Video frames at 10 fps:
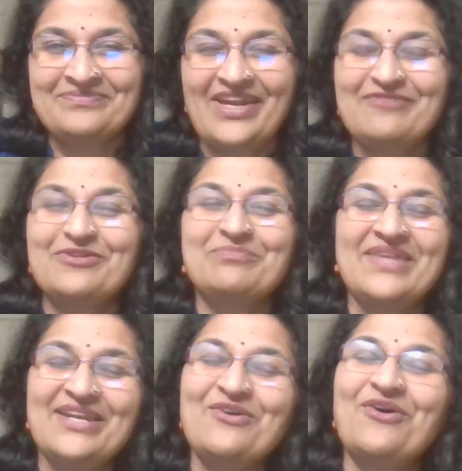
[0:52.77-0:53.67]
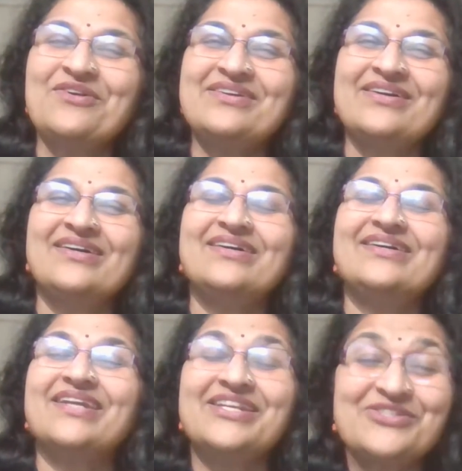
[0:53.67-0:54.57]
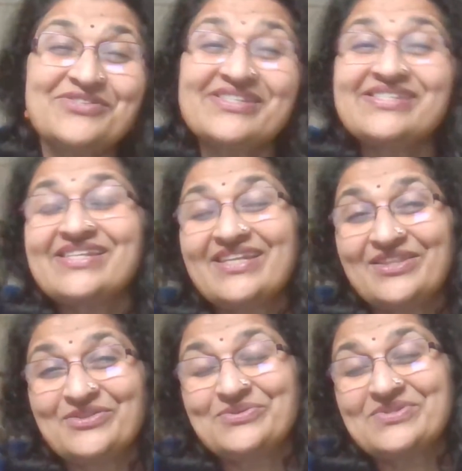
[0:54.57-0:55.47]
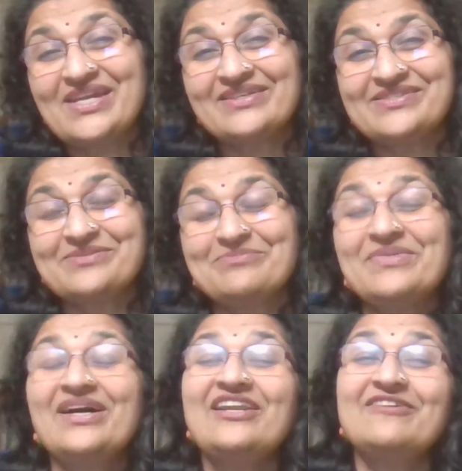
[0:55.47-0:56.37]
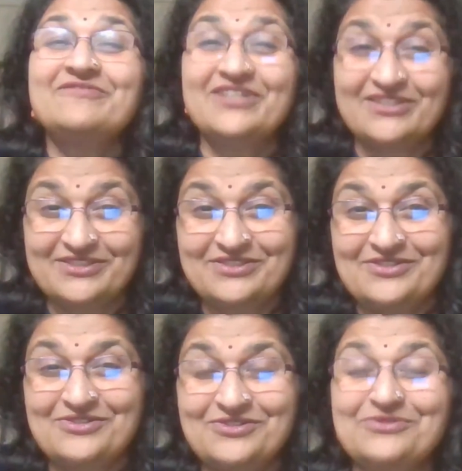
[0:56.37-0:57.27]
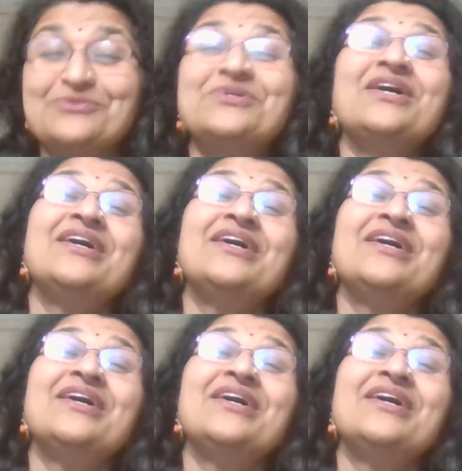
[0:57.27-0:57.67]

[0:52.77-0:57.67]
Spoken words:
And from then on, her interest and enthusiasm allowed her to